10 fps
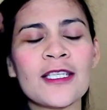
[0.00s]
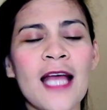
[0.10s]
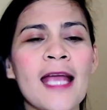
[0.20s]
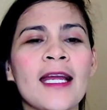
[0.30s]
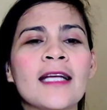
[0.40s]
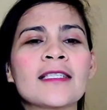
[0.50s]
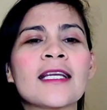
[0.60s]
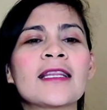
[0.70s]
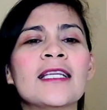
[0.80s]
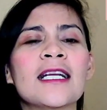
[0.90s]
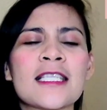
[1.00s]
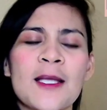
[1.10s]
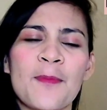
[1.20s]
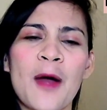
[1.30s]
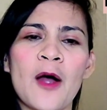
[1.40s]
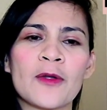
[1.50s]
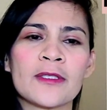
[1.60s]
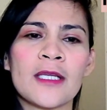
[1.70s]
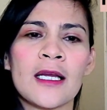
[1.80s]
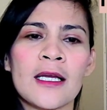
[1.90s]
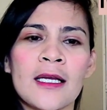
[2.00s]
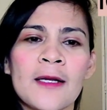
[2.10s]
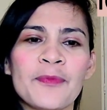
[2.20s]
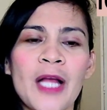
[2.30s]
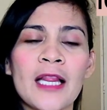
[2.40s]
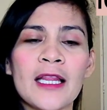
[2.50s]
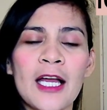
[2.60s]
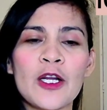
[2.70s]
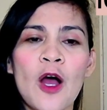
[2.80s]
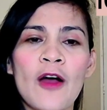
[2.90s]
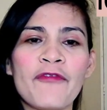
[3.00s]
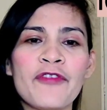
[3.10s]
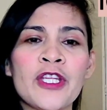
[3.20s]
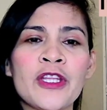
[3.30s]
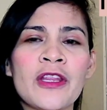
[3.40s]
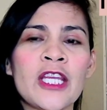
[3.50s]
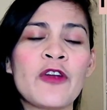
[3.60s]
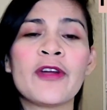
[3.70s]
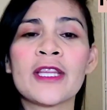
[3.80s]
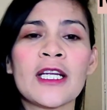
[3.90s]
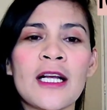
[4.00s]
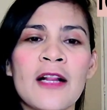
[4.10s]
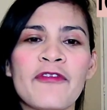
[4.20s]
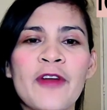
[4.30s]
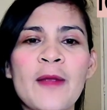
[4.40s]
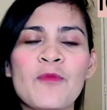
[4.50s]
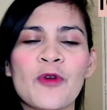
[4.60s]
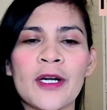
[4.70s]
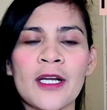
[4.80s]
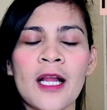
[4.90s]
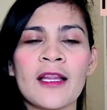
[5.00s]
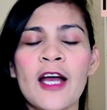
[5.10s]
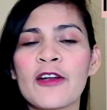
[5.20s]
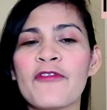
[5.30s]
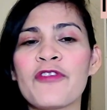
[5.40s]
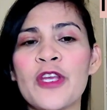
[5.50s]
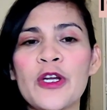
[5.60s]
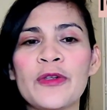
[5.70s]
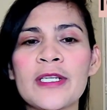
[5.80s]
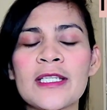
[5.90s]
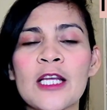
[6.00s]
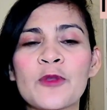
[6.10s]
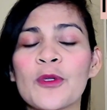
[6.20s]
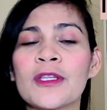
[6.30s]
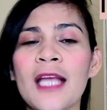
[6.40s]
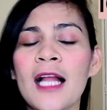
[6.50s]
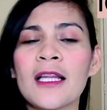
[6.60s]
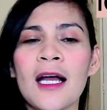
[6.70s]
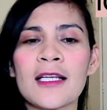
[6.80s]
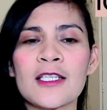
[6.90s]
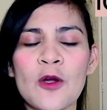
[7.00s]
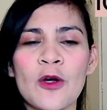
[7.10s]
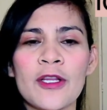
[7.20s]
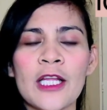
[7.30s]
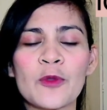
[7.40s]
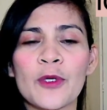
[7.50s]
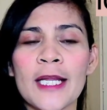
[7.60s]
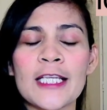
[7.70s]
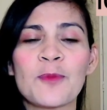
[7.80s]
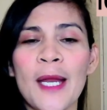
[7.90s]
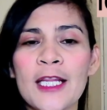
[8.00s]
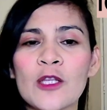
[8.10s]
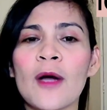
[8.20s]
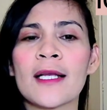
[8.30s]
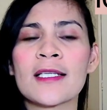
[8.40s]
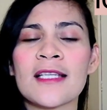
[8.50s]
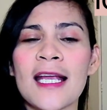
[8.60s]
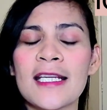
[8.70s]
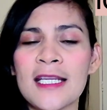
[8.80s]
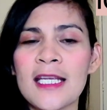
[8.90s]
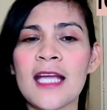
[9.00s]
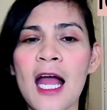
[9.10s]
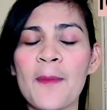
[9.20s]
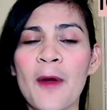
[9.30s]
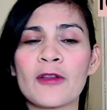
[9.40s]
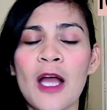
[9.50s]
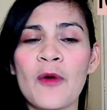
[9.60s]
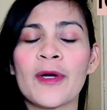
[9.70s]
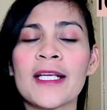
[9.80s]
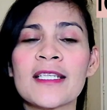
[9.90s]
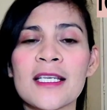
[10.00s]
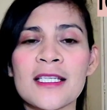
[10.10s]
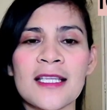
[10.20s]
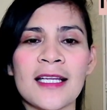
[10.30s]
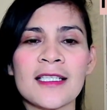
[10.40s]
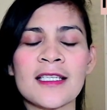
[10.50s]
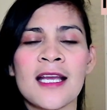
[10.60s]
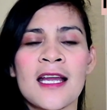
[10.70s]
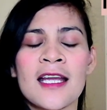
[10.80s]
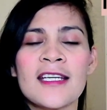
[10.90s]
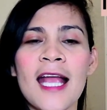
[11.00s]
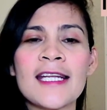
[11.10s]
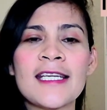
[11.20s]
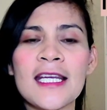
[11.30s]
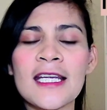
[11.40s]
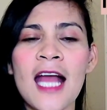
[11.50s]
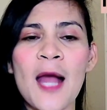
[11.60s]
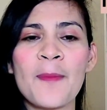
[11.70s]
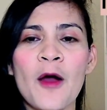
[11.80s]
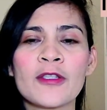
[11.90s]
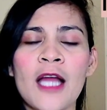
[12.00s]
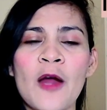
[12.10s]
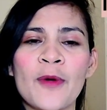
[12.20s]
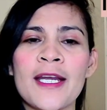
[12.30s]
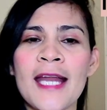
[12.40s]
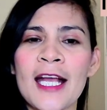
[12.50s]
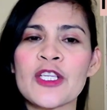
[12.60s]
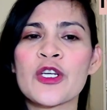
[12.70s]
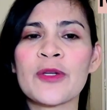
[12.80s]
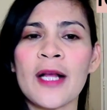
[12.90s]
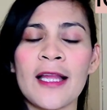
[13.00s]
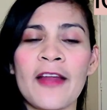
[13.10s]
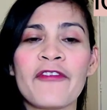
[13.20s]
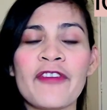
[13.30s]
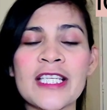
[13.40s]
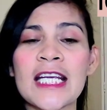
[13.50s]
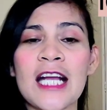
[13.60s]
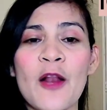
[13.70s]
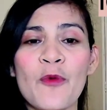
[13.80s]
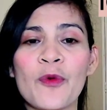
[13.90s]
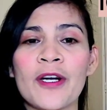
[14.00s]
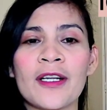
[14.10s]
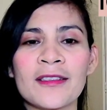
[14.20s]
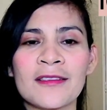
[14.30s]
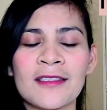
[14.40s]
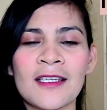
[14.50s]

science, it deals about a lot of theoretical framework, a lot of theories that would tell us or that would explain to us the idea about our existence, the idea about our natural and physical world.